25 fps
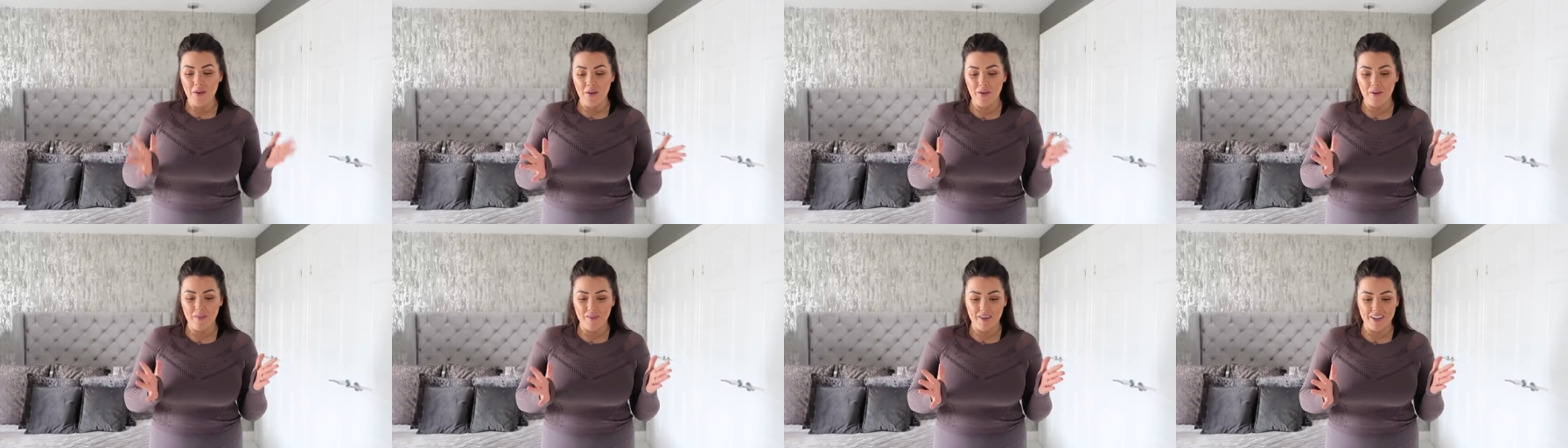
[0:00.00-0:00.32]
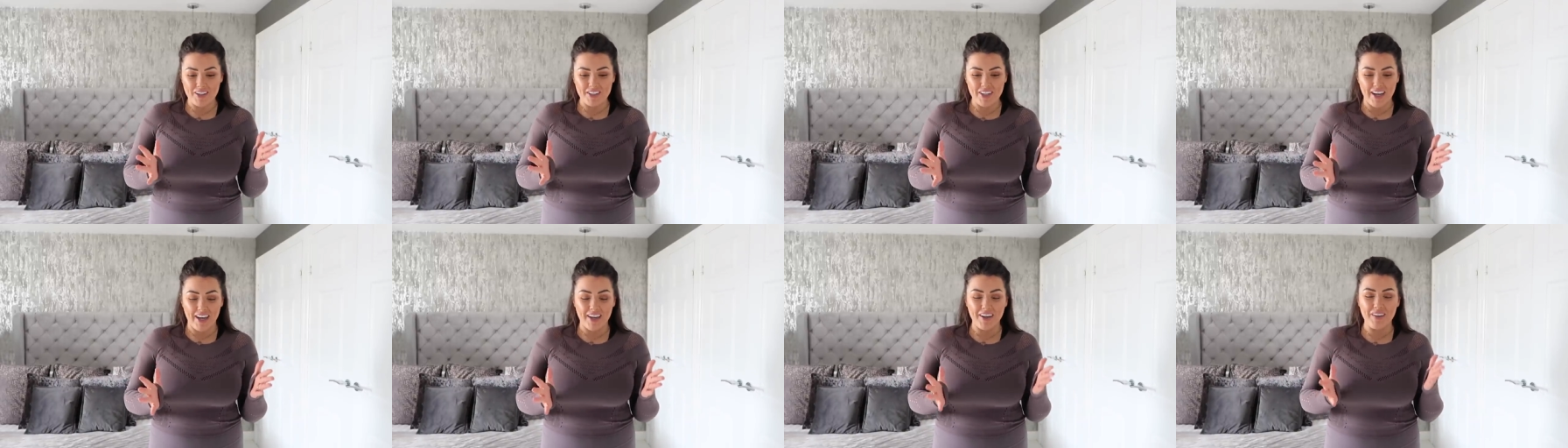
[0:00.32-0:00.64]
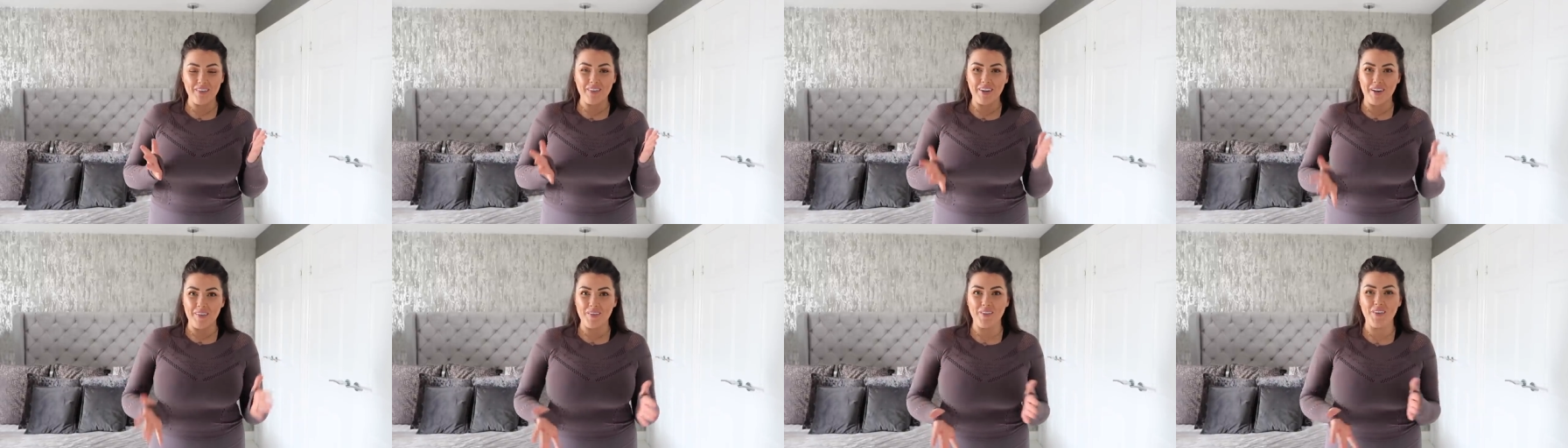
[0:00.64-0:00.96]
on my
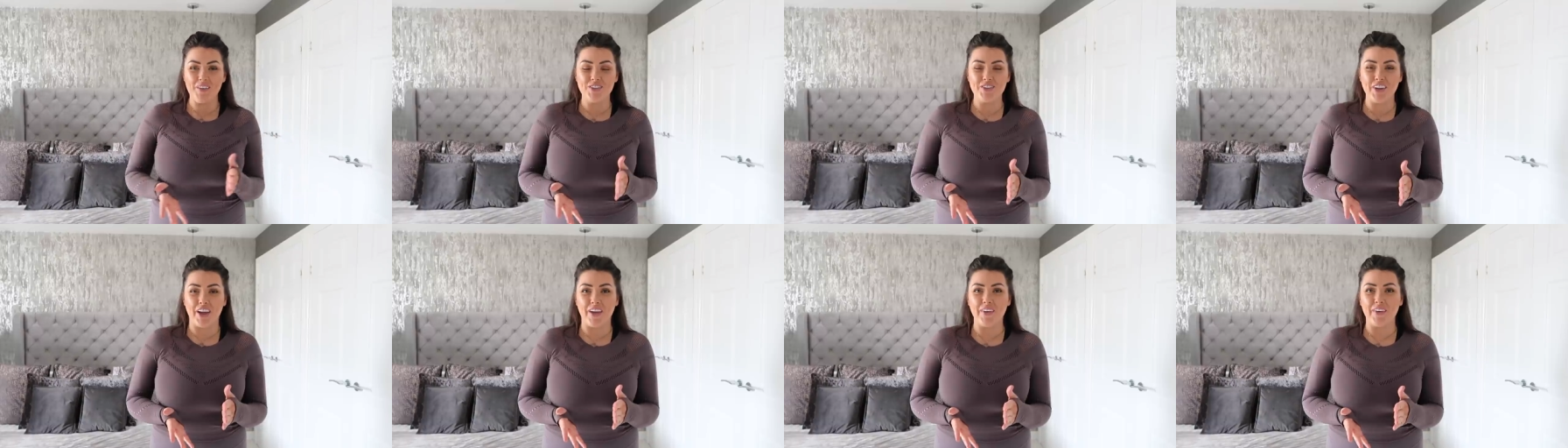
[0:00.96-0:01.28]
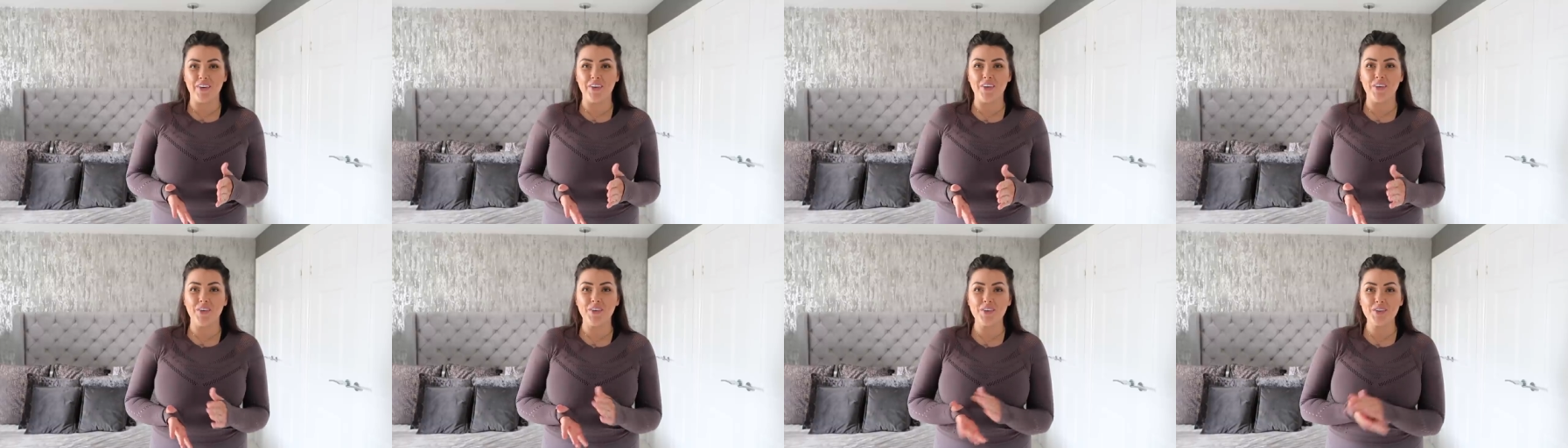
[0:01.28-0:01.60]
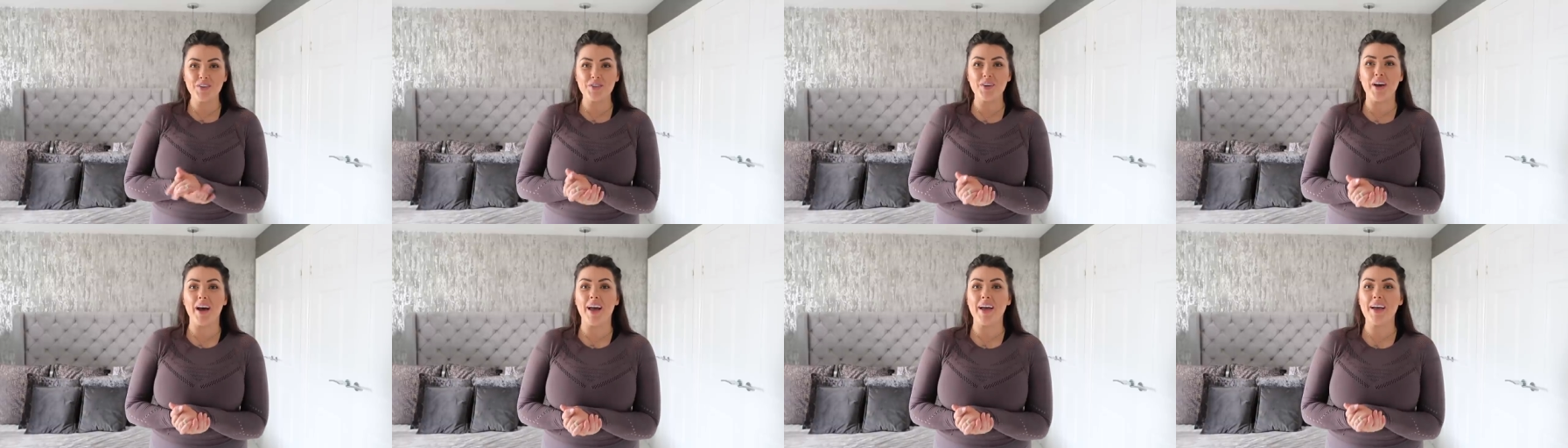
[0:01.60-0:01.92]
channel when I'm doing trial and haul
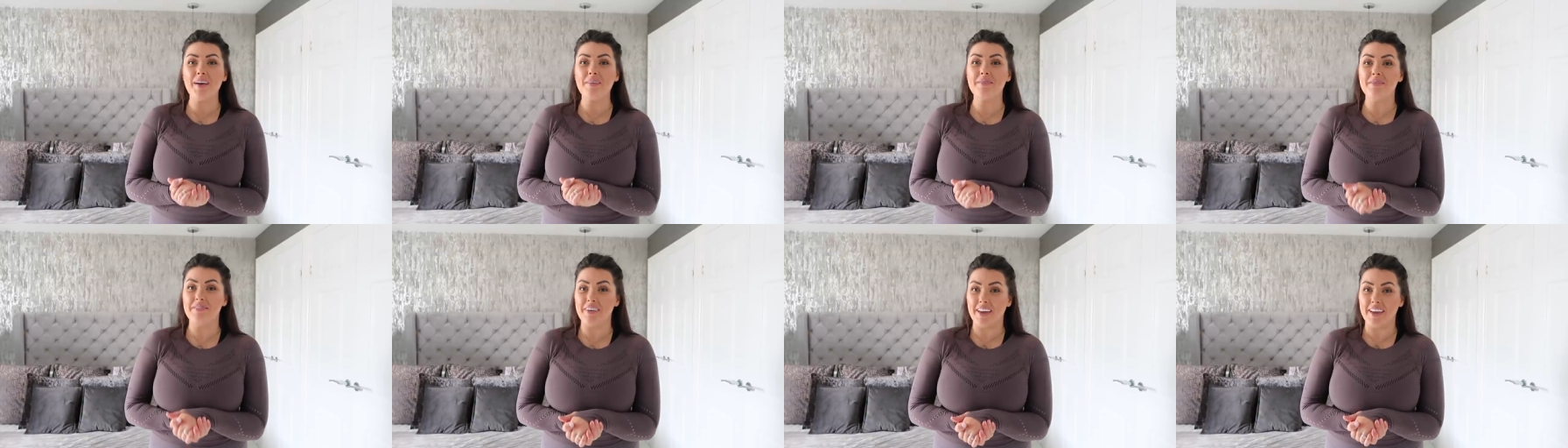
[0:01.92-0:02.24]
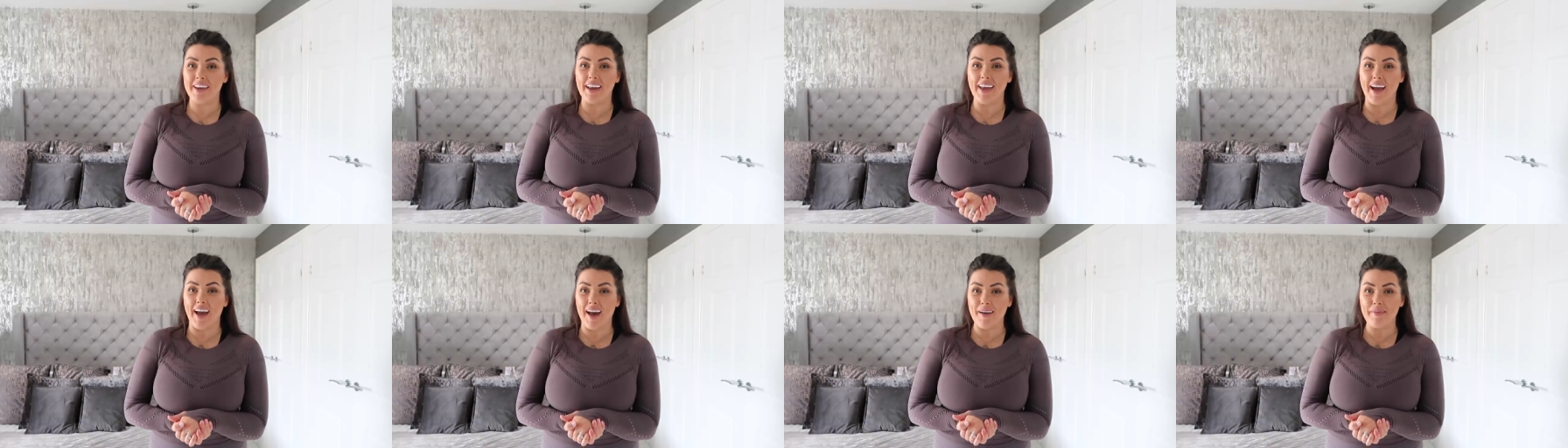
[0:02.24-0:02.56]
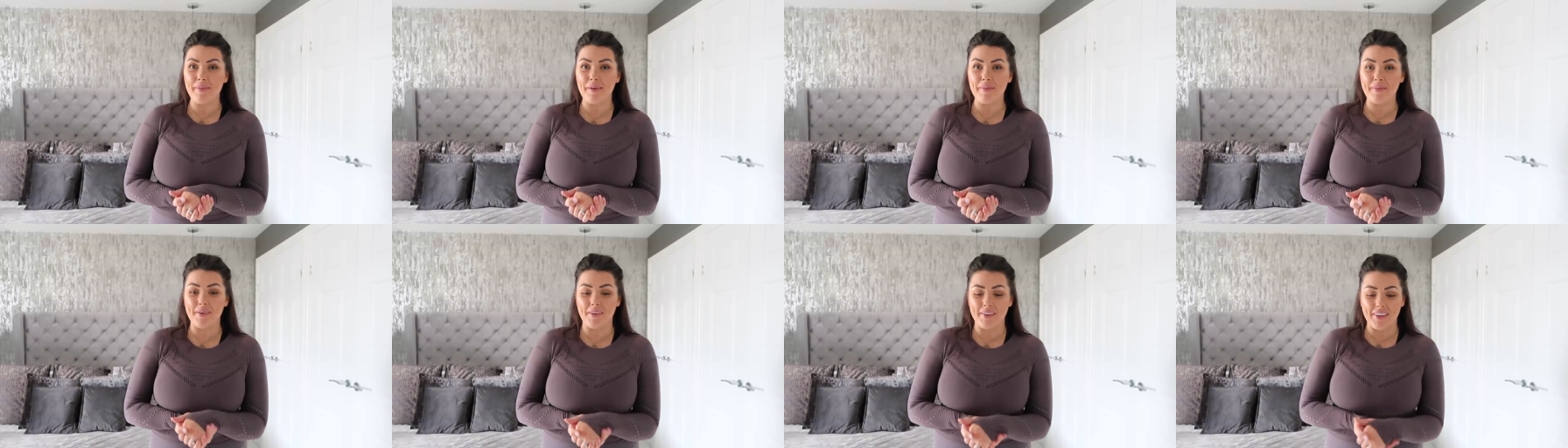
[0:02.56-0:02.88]
so I am very
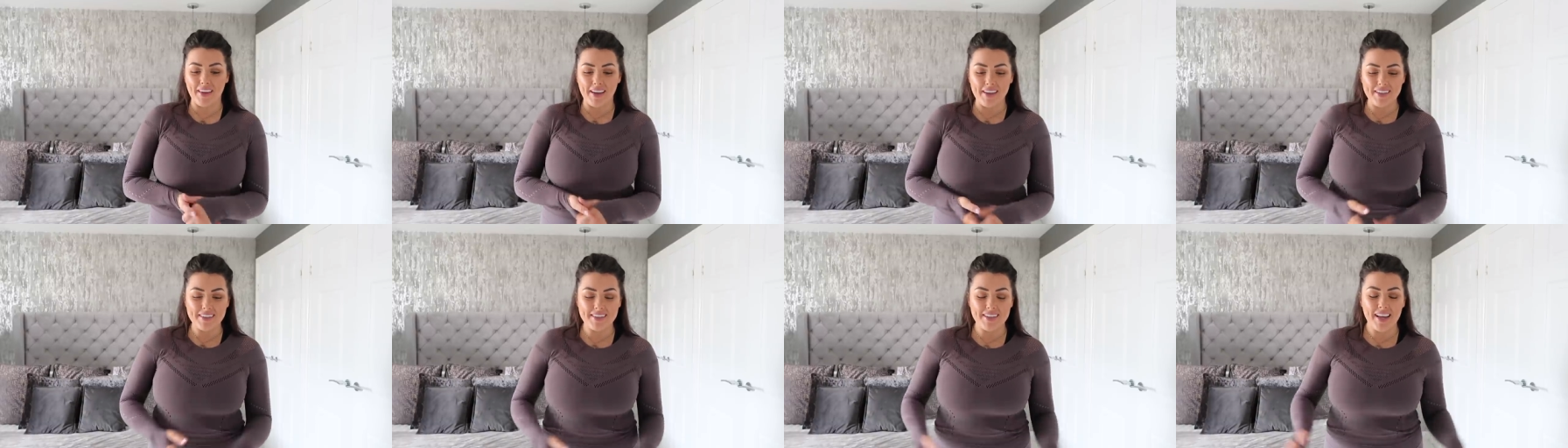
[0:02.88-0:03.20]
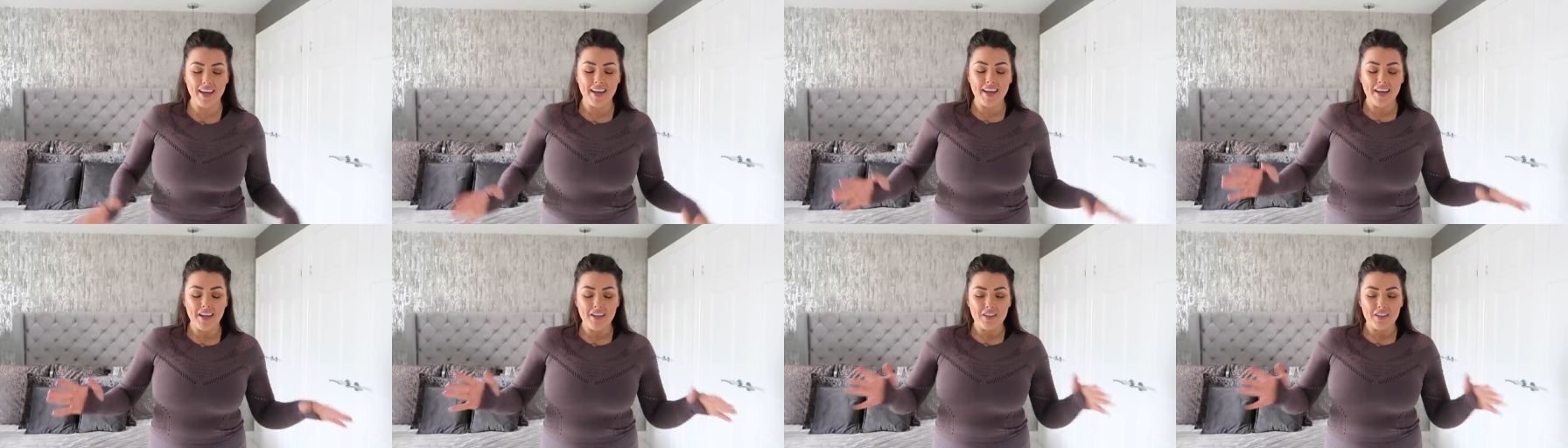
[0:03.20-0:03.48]
happy about this